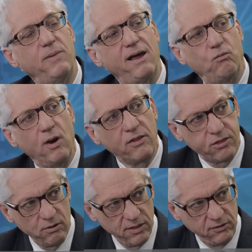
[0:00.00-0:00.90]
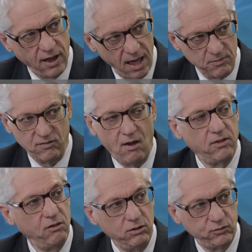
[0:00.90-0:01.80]
about 1/3 of the time of all
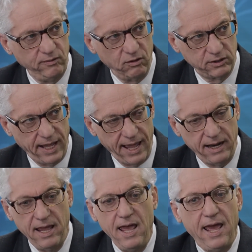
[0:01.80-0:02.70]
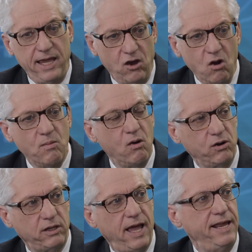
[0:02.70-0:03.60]
the loans we've looked at. A
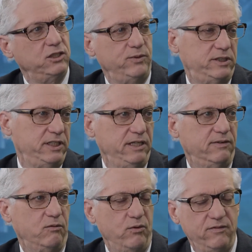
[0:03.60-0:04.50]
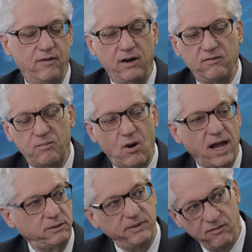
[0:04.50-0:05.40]
homeowner client has received a refund of
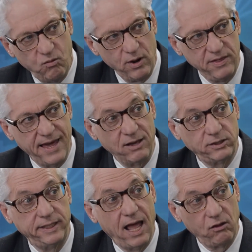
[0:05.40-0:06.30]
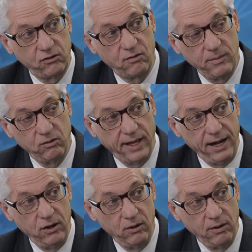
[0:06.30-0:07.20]
approximately $40,000 from their
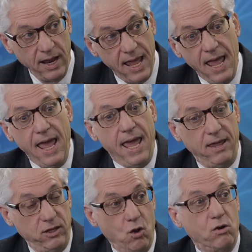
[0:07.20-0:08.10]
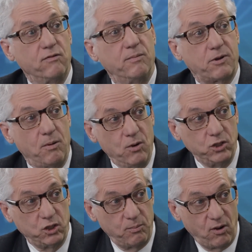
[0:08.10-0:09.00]
lender, and the owner of a
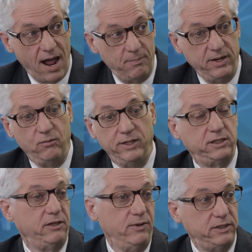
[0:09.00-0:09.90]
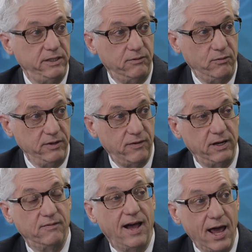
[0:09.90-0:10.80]
commercial property recently received a
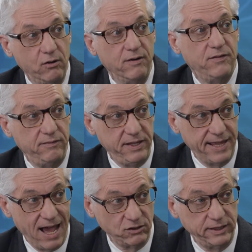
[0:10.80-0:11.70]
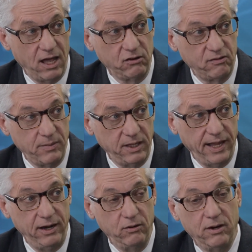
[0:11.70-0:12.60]
refund of $150,000 from the
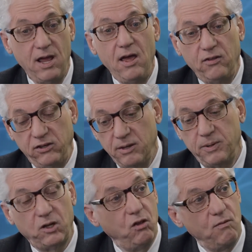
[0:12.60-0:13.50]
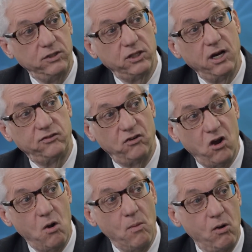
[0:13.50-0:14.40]
lender. The typical overcharge for a
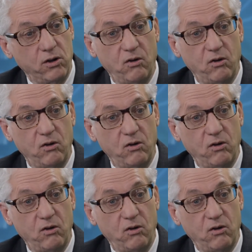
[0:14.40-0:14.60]
homeowner